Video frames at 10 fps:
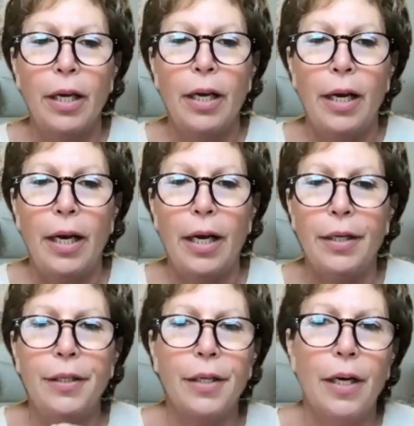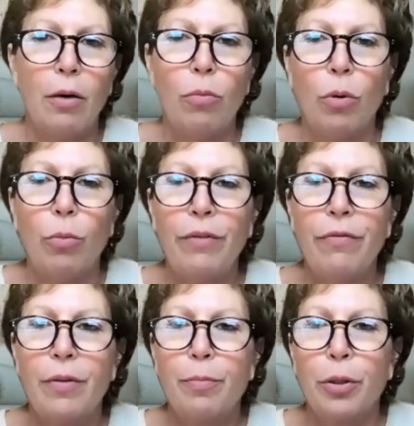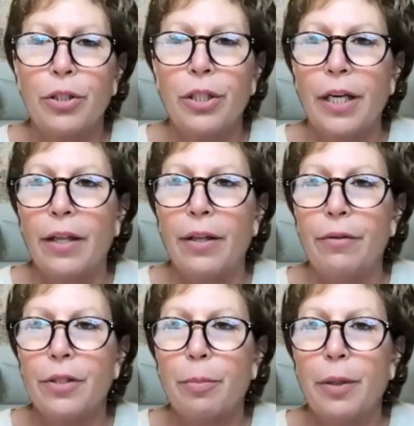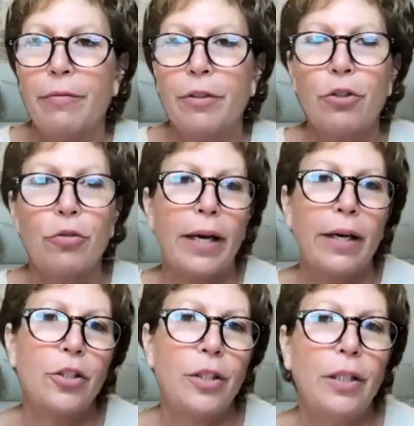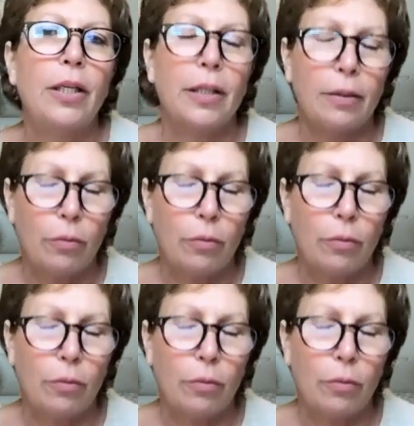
And what we've put together is a bit of a strategy.